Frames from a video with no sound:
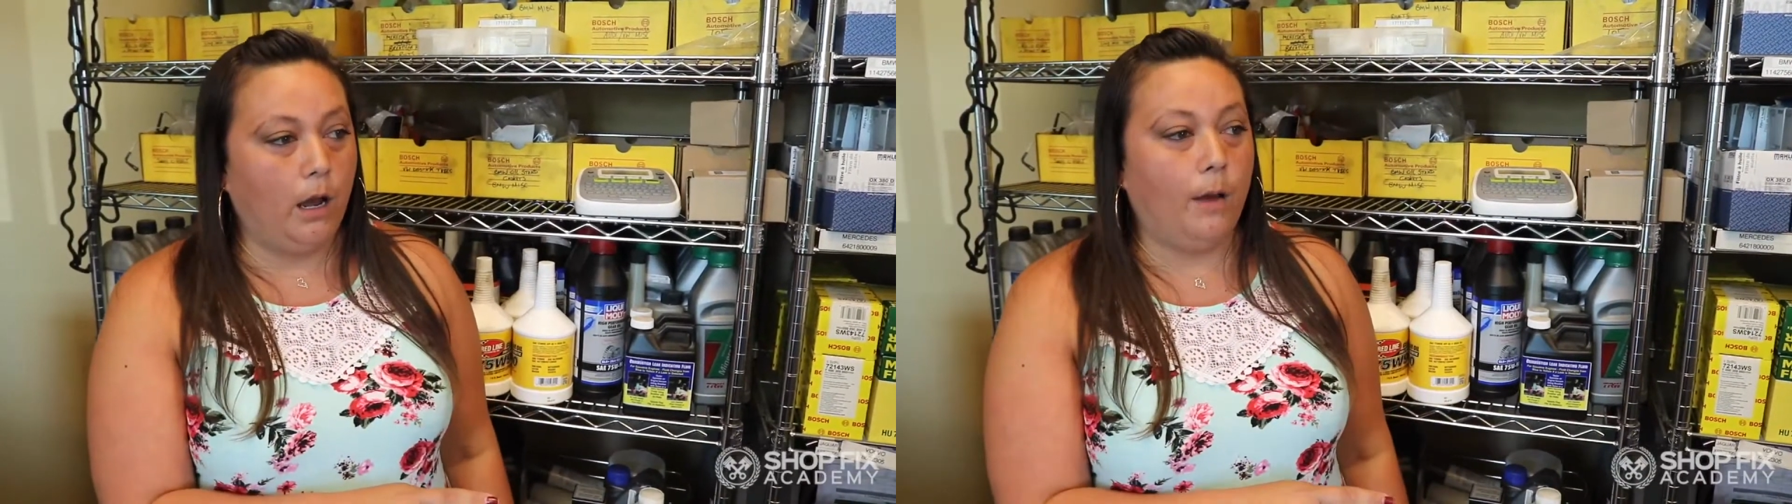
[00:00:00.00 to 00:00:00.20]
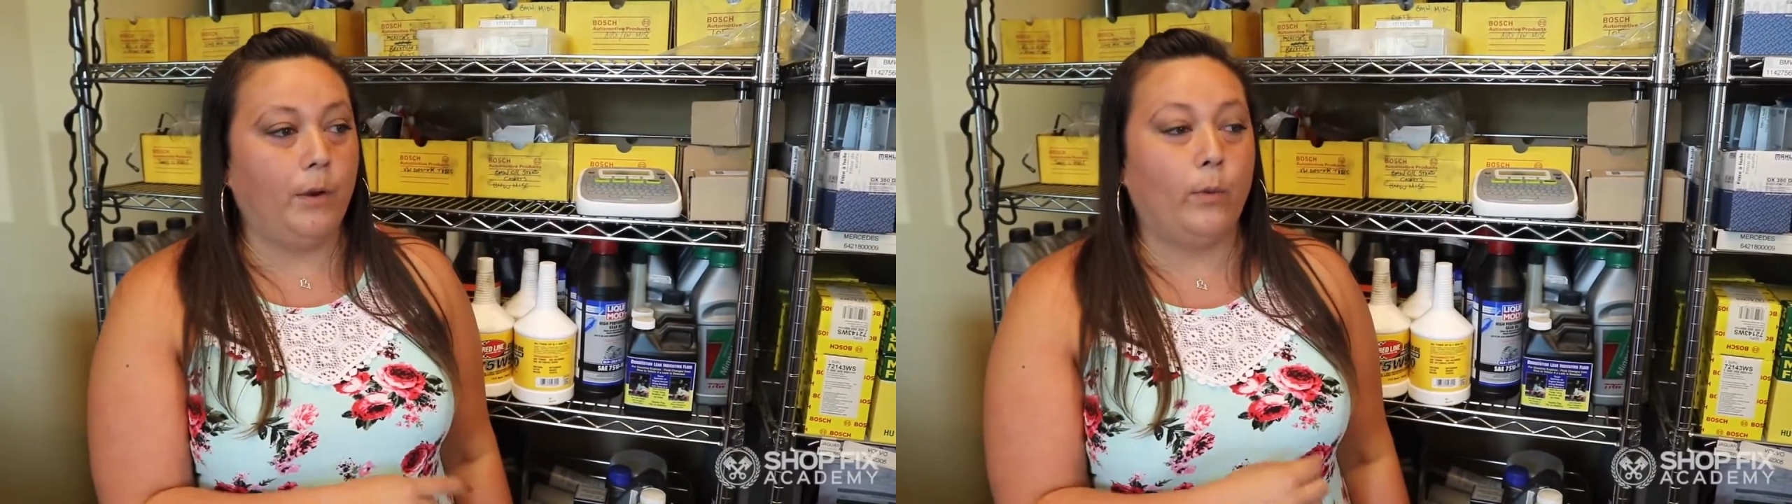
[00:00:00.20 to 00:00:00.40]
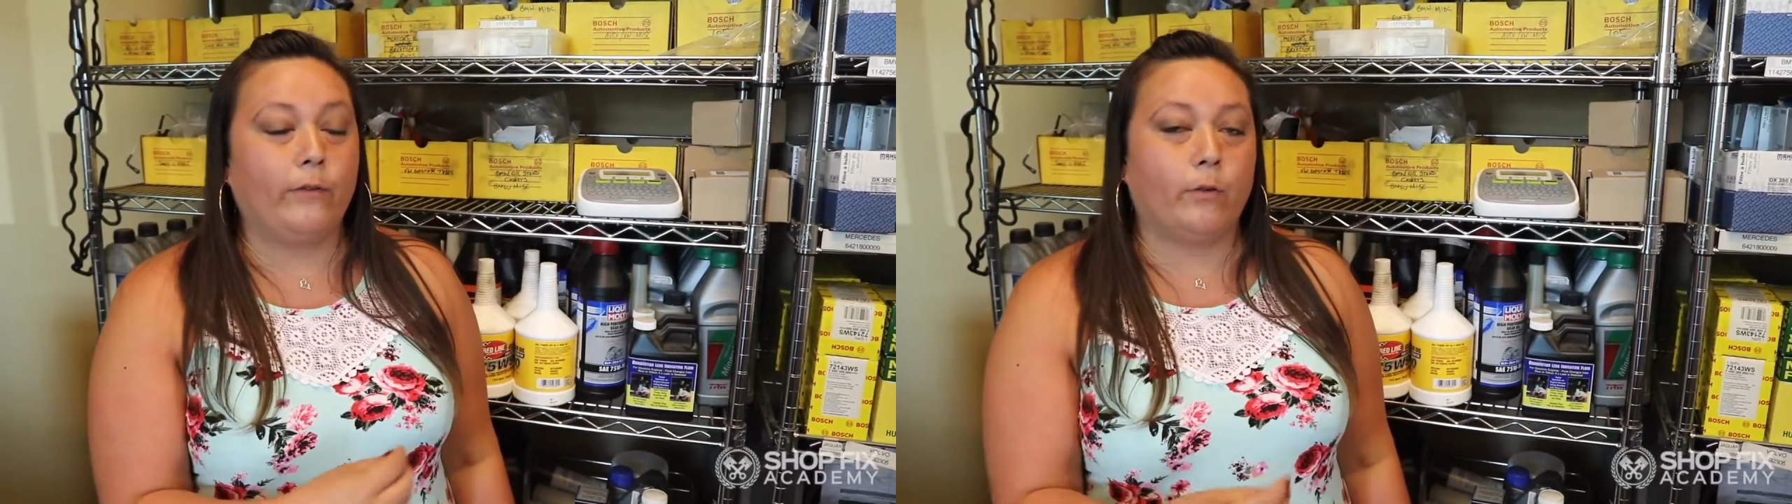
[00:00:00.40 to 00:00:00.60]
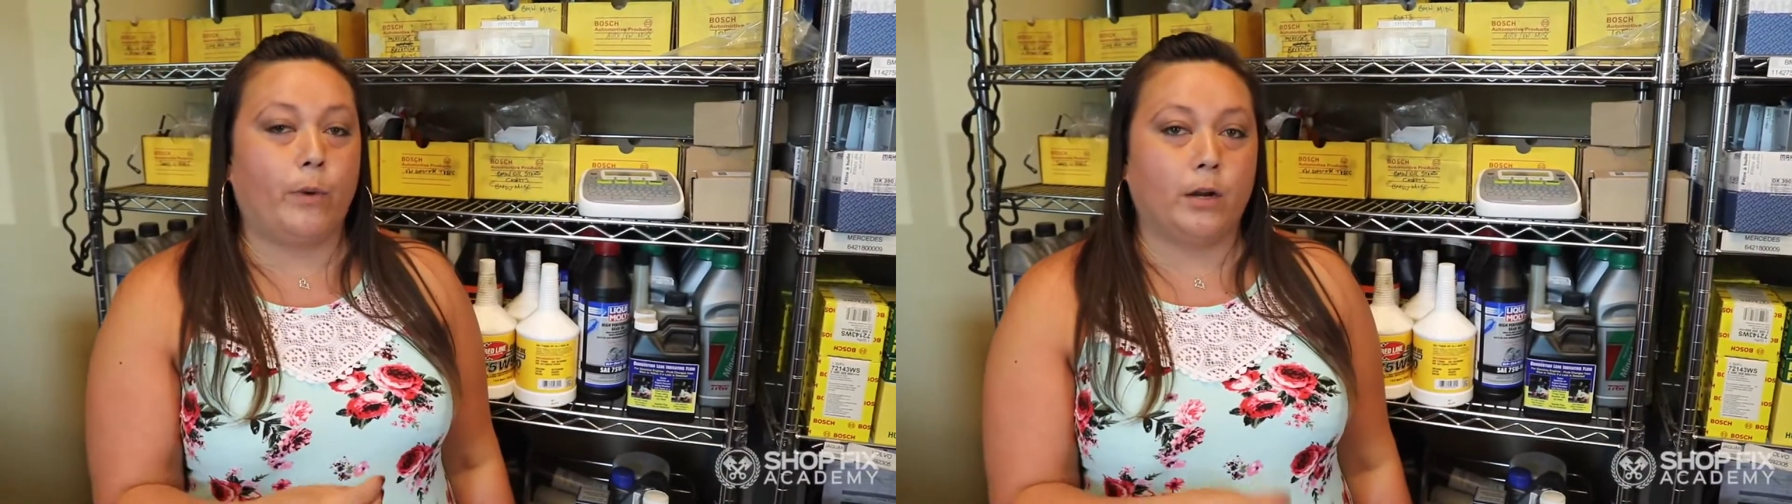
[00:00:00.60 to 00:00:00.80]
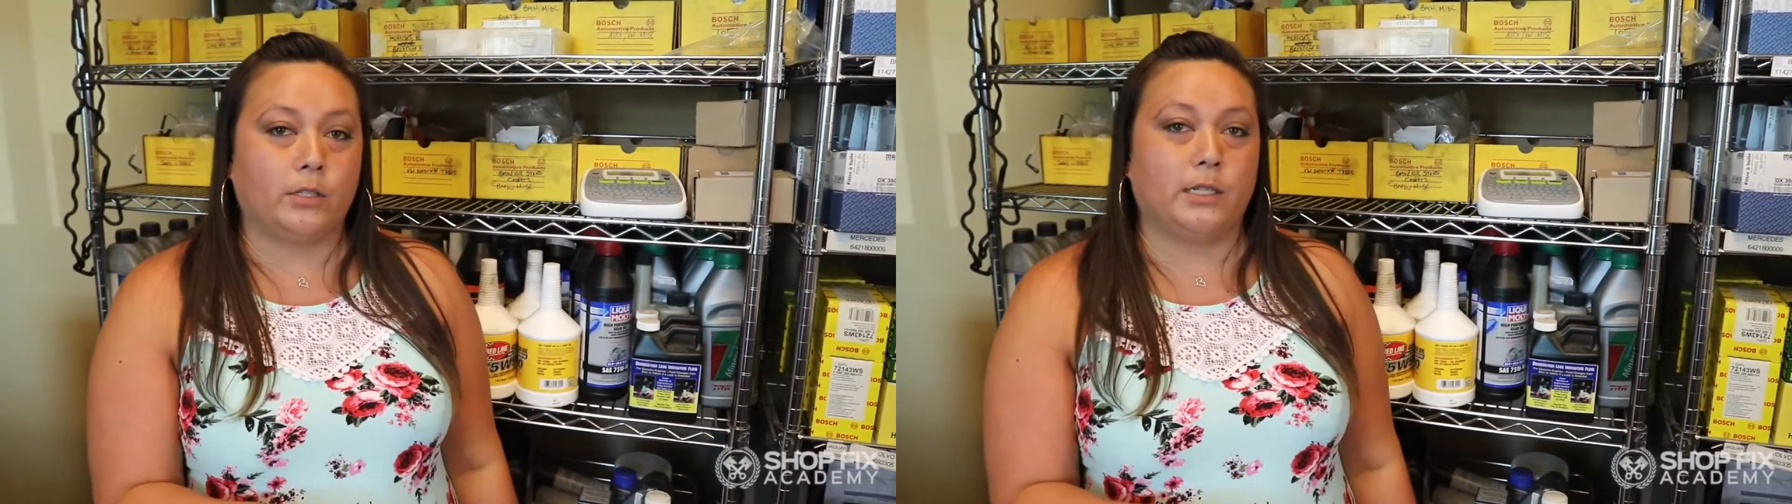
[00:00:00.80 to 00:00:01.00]
and wait for
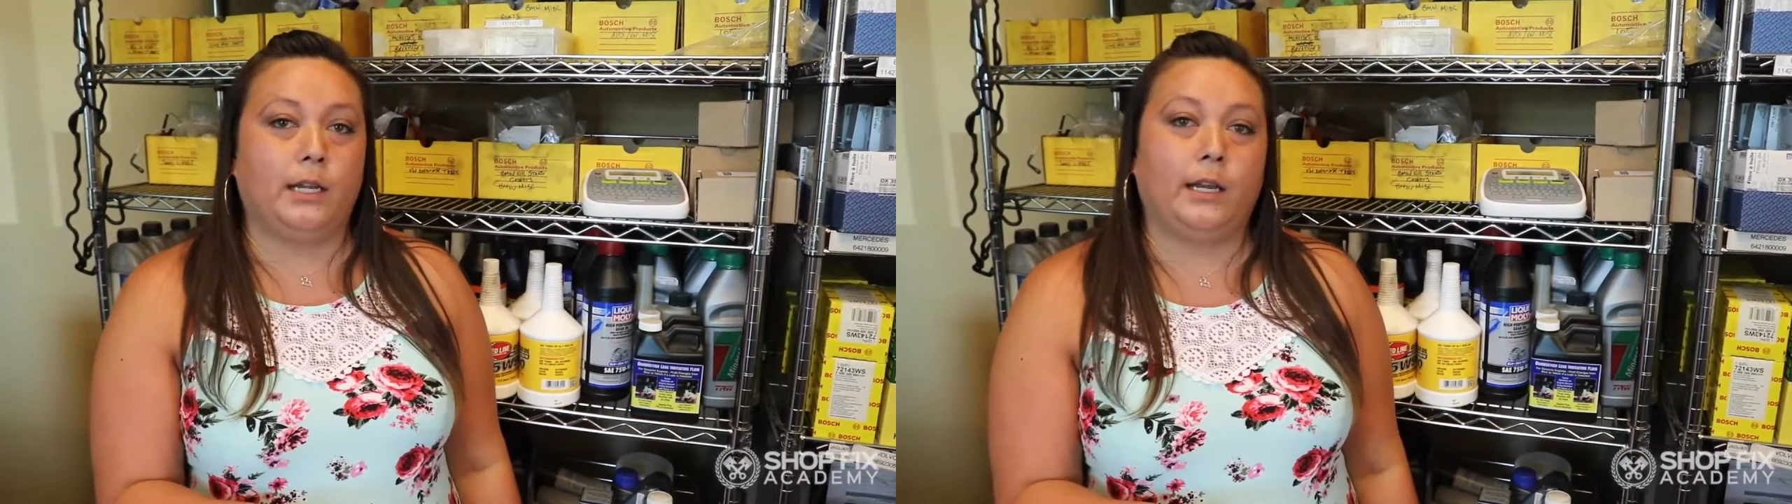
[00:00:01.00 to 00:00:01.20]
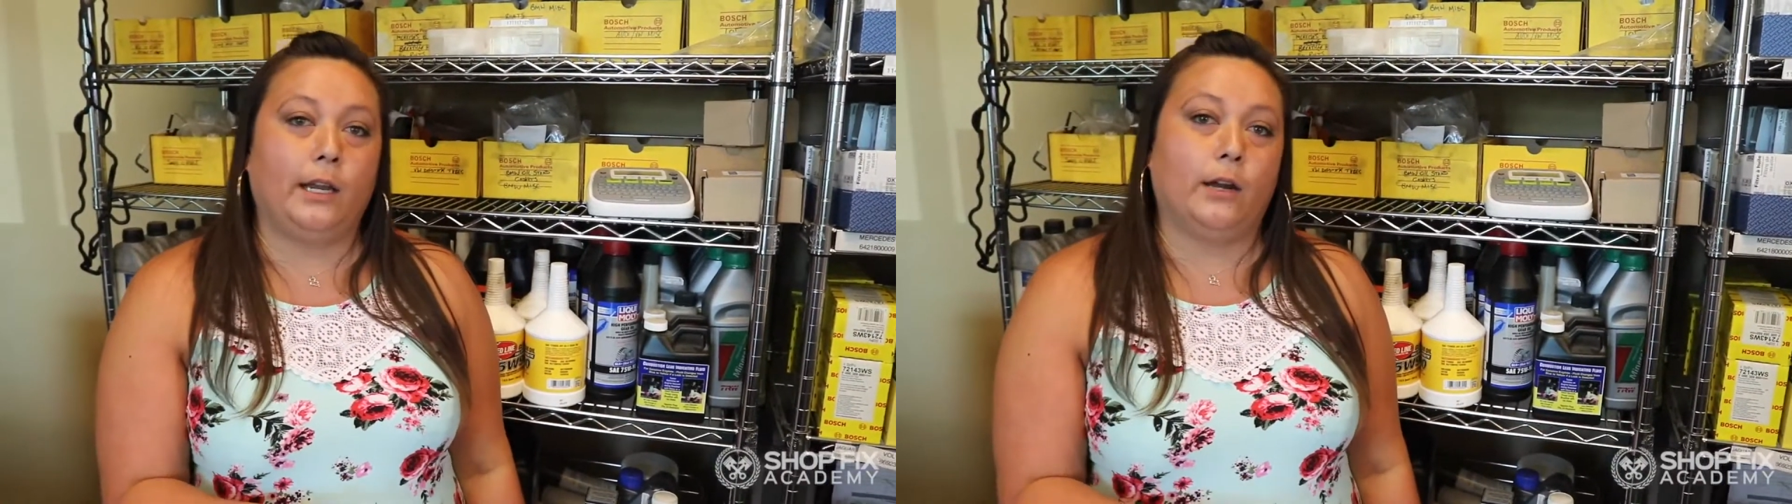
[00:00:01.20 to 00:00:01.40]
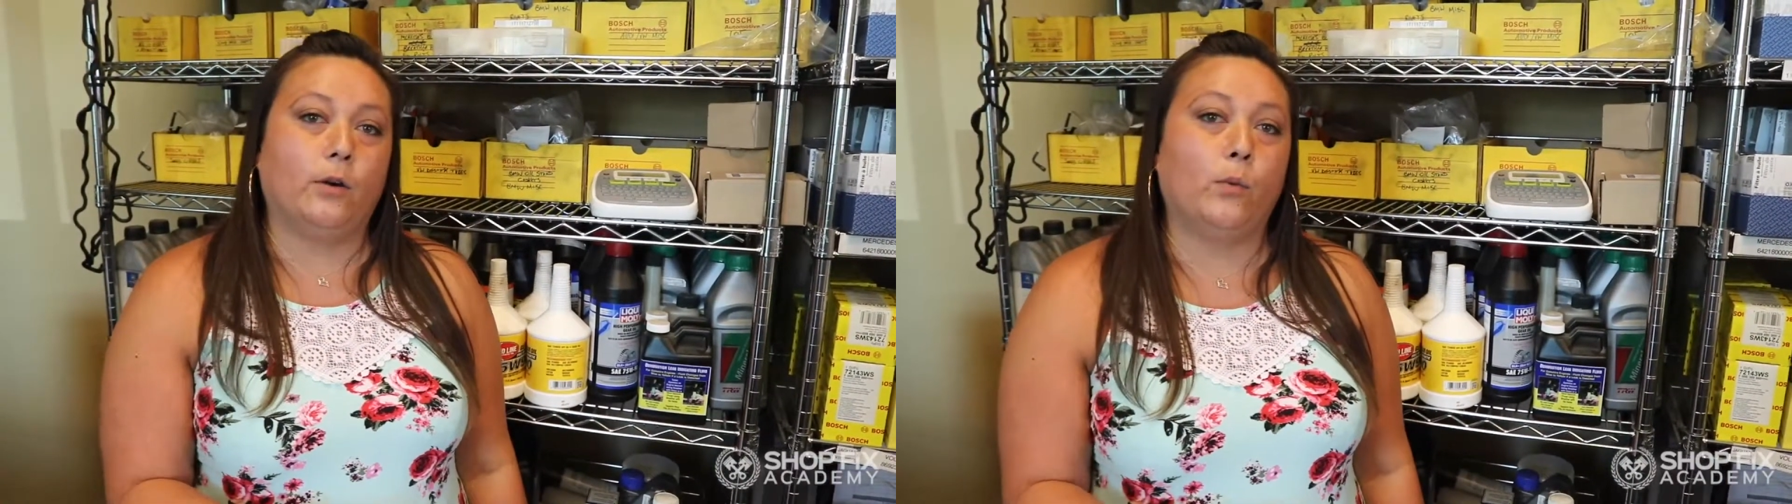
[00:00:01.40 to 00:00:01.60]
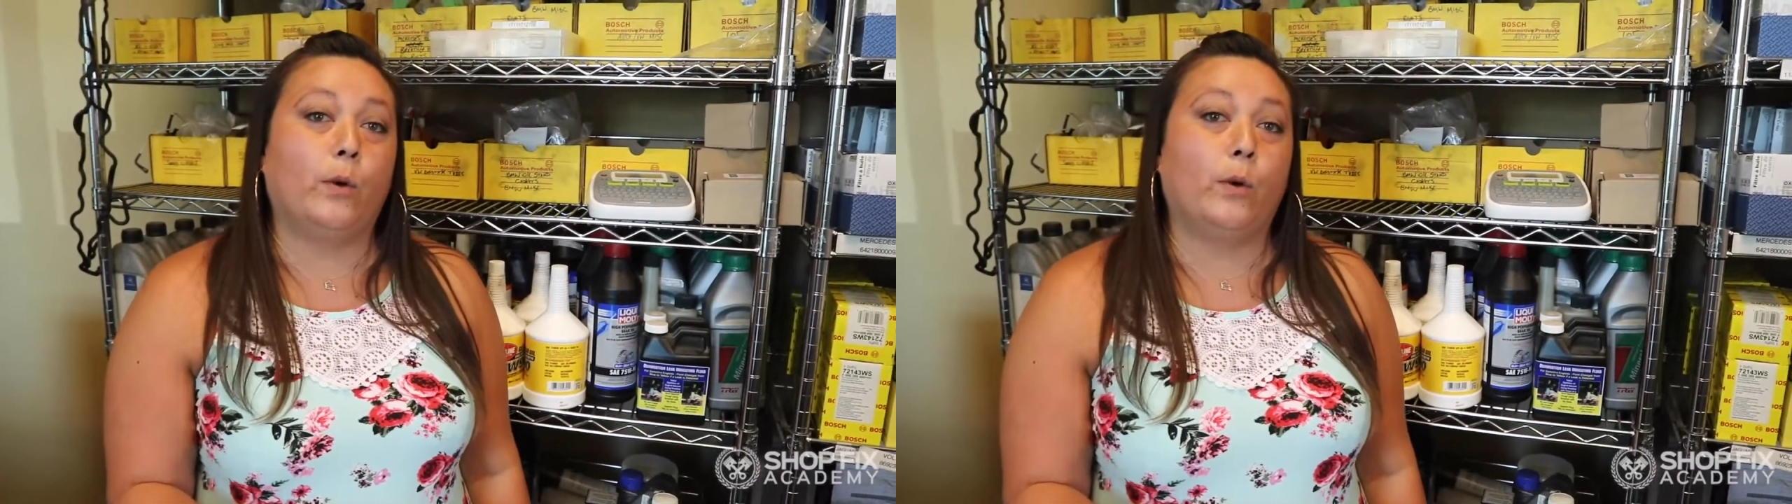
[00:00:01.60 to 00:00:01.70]
parts to get here.